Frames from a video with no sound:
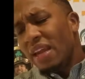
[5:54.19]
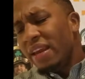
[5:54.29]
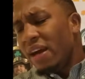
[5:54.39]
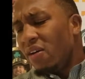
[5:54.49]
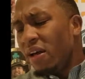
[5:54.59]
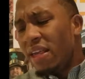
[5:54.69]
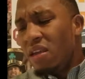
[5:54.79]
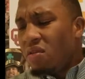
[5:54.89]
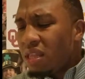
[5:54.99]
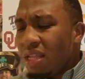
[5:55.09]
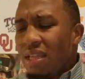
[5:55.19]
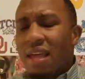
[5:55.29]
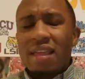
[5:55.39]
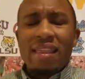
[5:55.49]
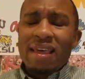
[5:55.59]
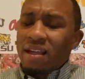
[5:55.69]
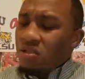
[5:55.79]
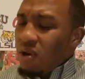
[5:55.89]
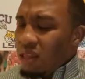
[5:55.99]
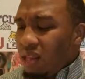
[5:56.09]
Now, Houston, they
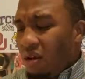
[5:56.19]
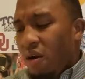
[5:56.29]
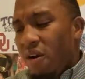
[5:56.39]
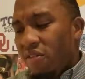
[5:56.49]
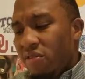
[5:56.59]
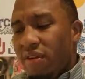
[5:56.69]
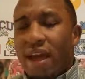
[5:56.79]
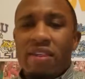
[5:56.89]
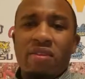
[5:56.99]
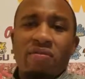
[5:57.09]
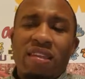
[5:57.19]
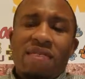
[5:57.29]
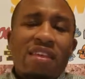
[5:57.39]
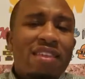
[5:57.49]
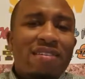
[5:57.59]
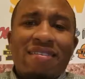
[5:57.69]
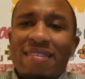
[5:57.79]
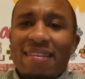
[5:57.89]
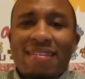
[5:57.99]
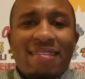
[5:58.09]
undressed the Cards on national TV
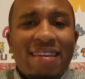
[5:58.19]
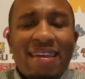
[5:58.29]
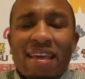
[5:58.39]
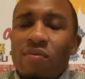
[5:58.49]
36-10.